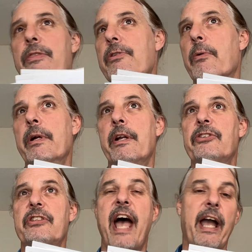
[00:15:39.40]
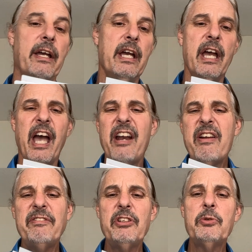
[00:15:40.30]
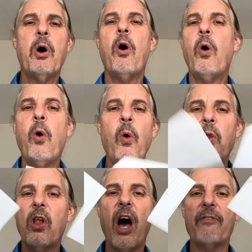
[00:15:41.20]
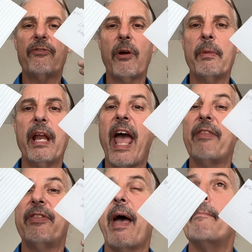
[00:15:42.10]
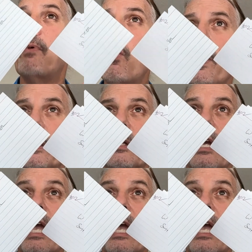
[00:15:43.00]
throw it in a stack. I don't have to do a whole lot from it at that point.